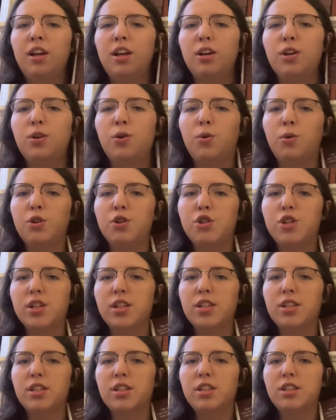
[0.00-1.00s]

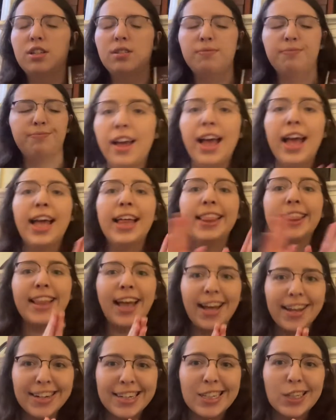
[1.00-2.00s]
gorgeous. And
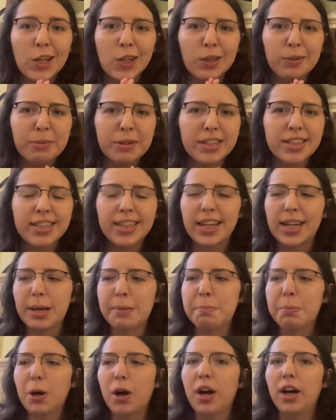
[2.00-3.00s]
that is all the books that I
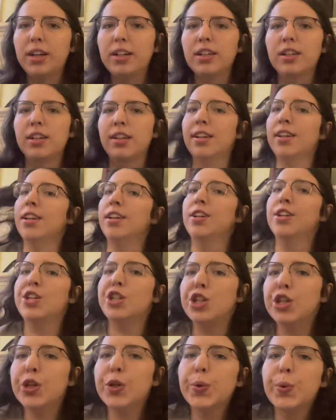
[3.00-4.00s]
bought
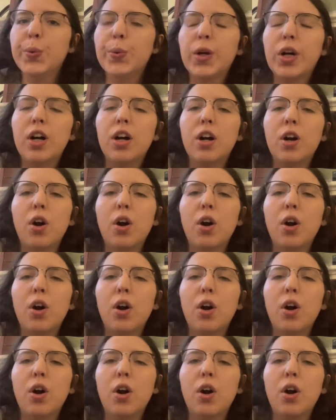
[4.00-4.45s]
new